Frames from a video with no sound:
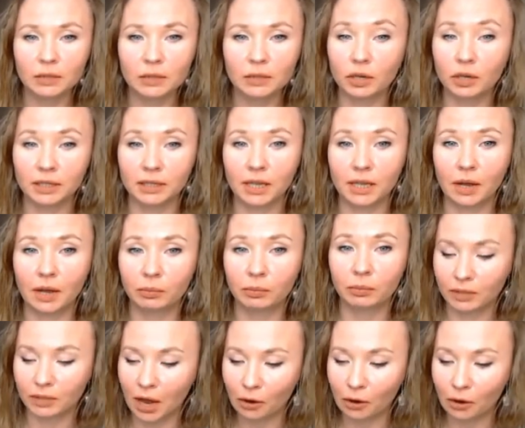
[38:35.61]
okay guys
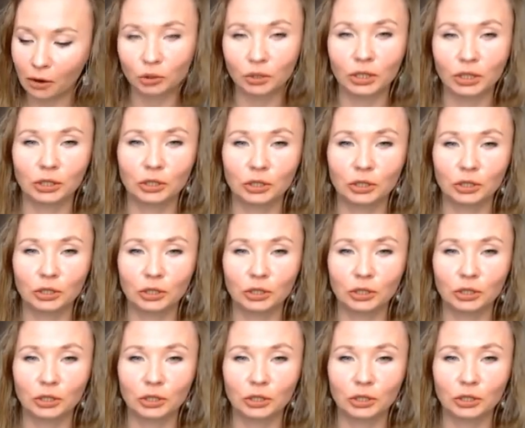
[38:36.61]
so if you have
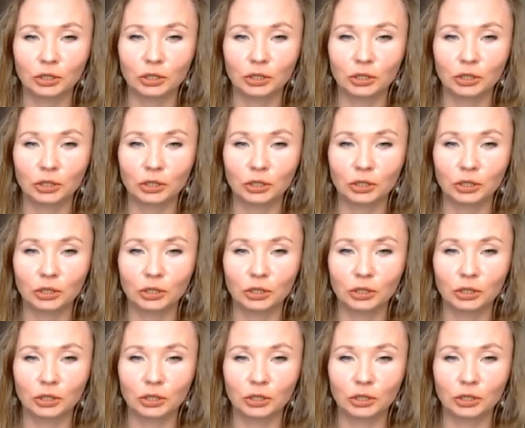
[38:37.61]
any